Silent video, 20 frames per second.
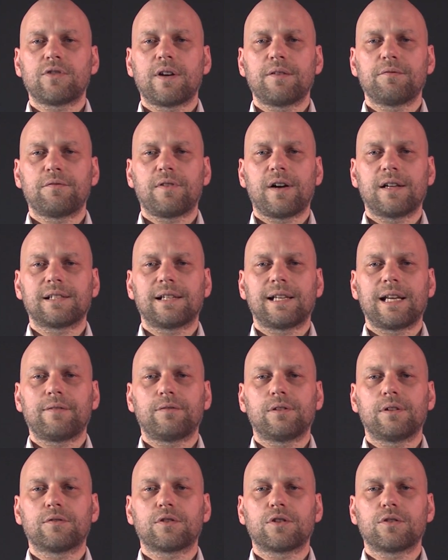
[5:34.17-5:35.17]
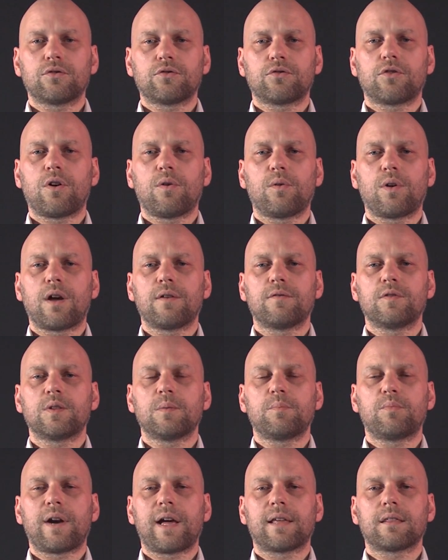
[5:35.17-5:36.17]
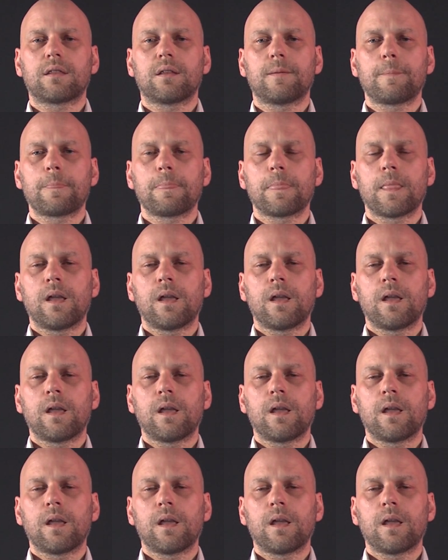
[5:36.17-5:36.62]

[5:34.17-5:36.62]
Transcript: try and find a level of control over the breath.